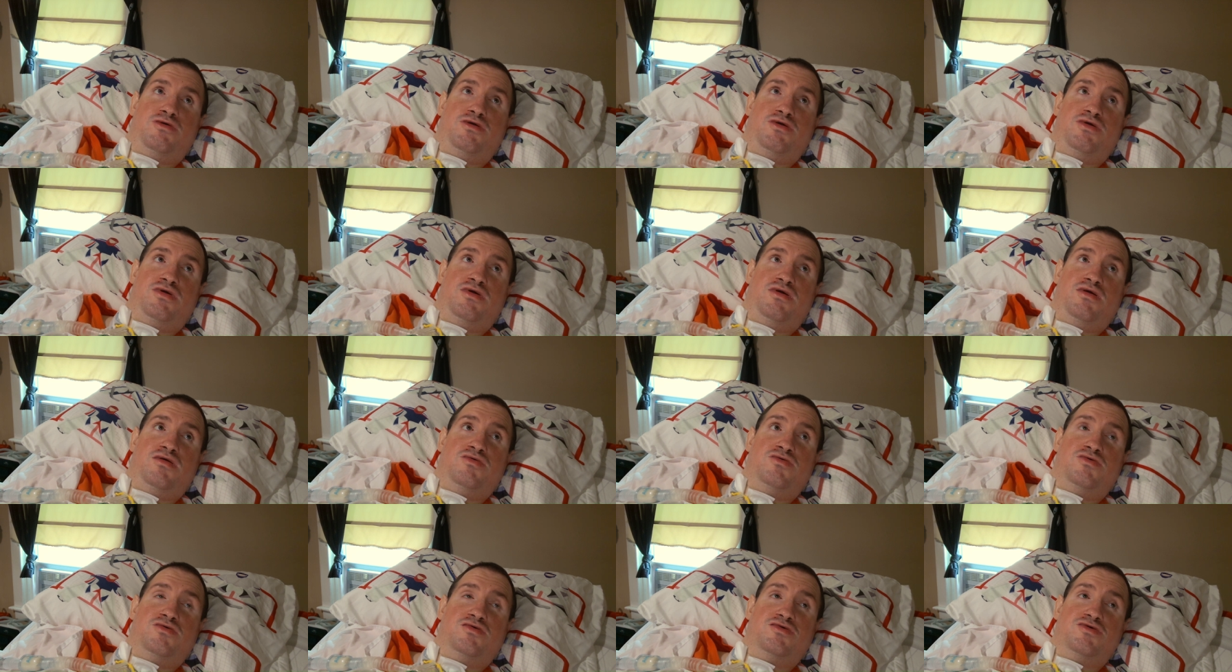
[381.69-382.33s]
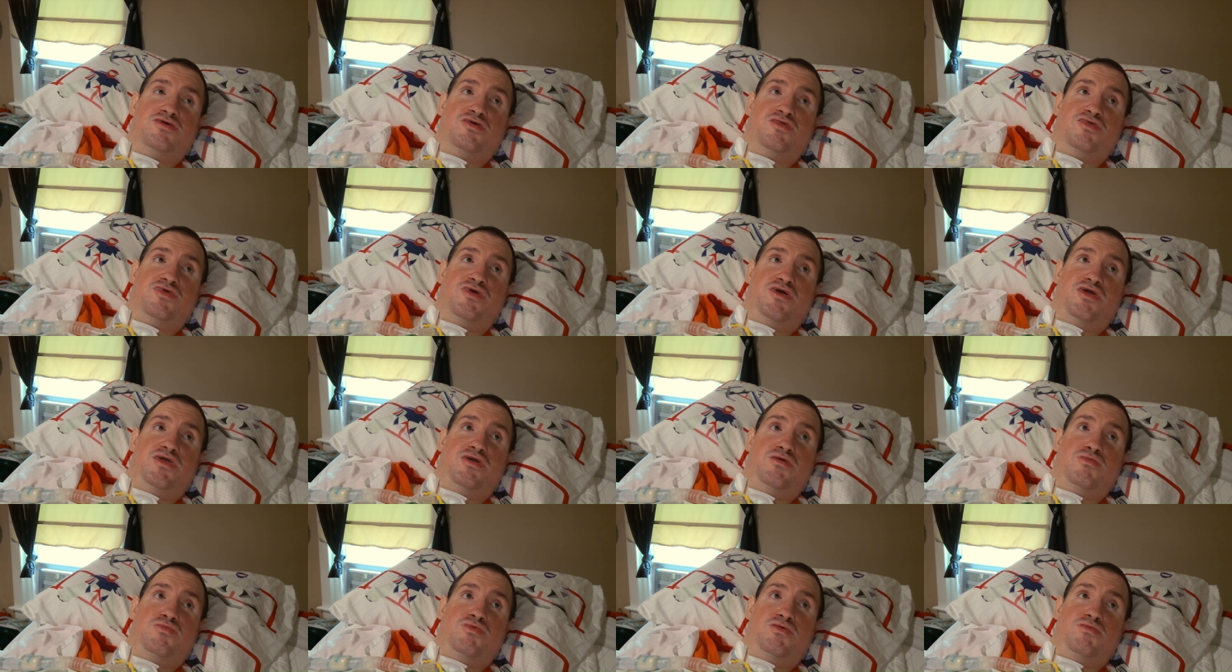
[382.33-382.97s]
He just
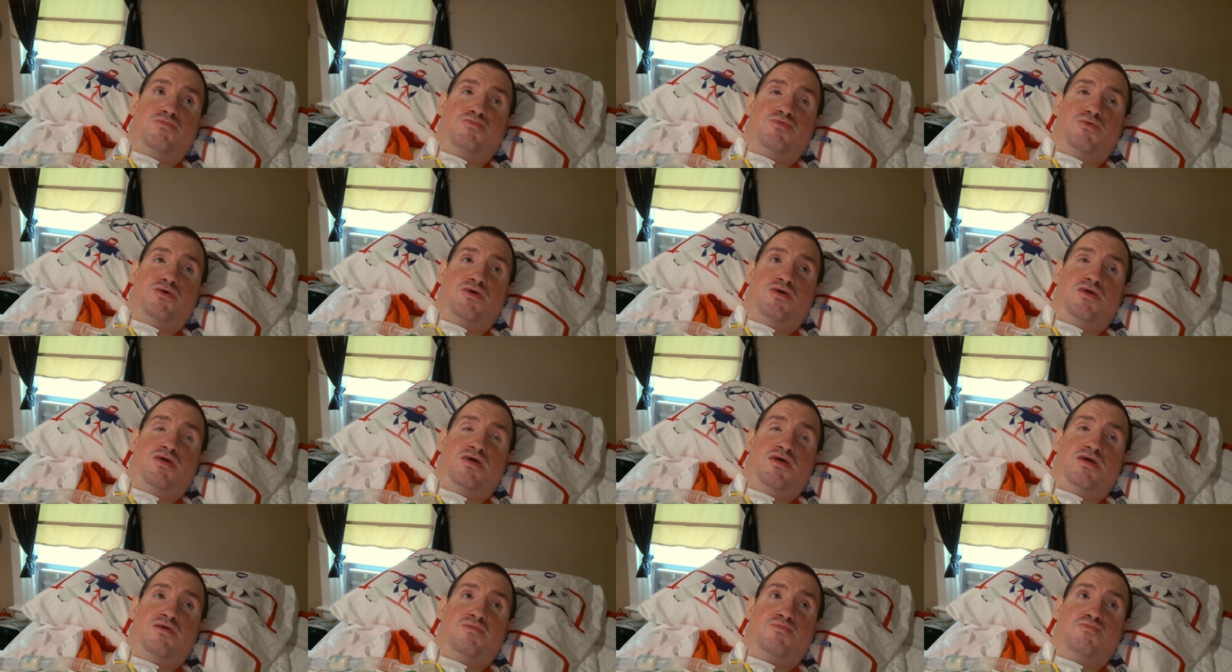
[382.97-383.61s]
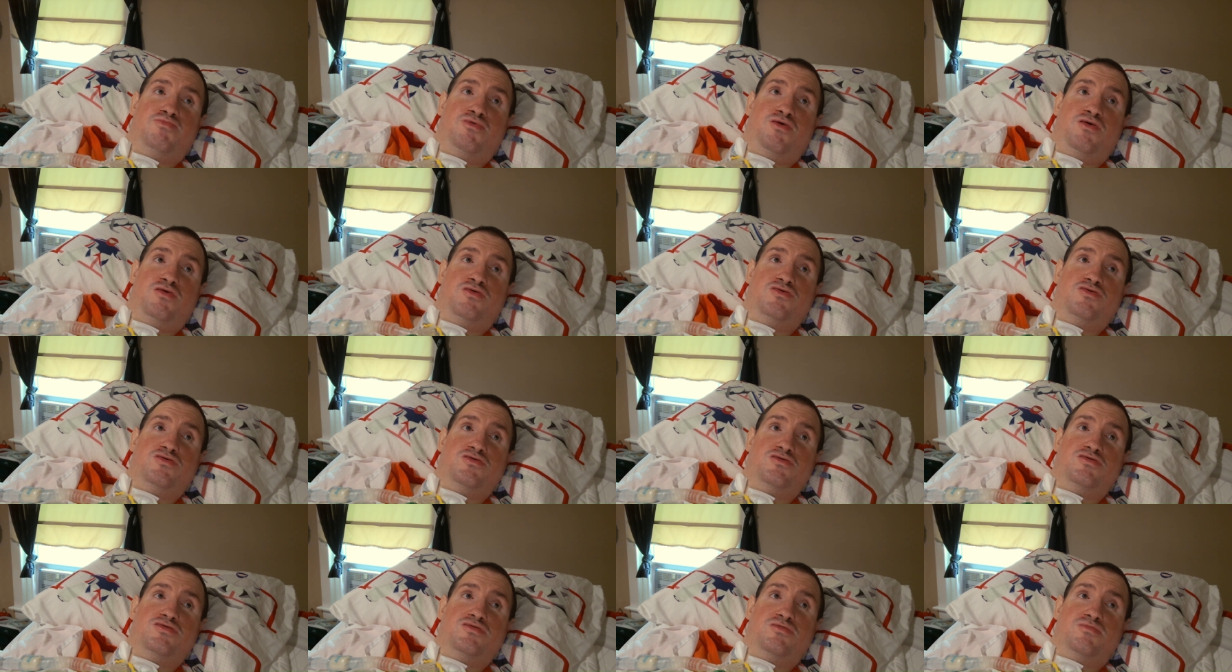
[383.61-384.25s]
continually punch,
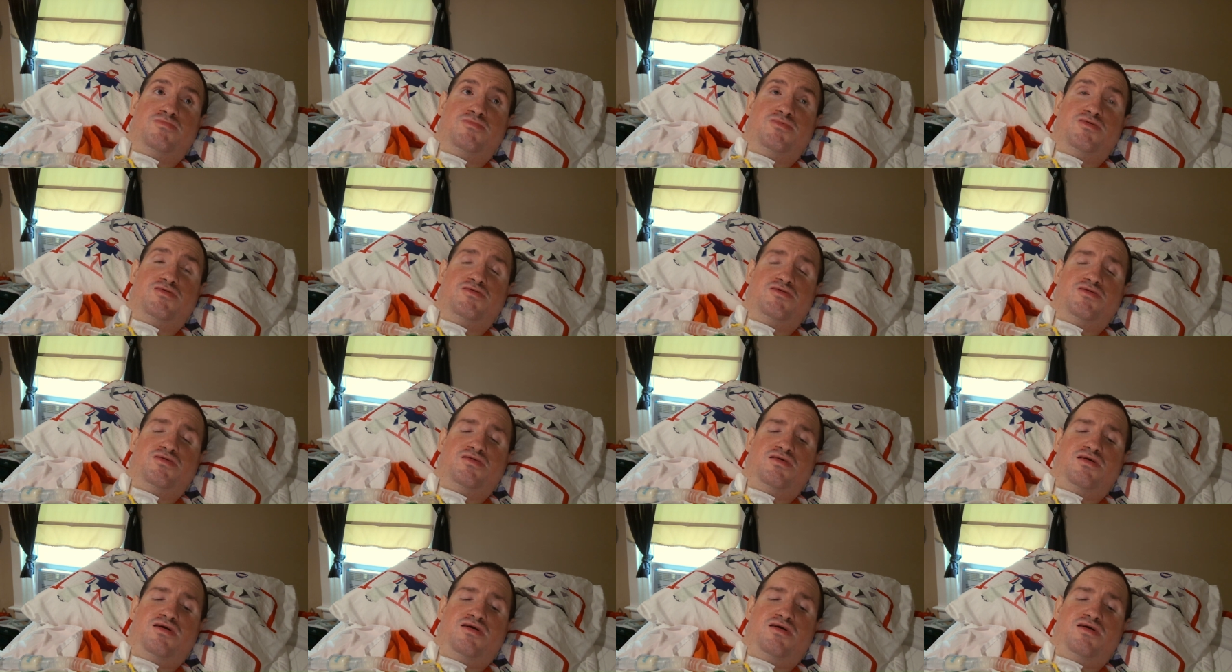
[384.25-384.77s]
punches somebody.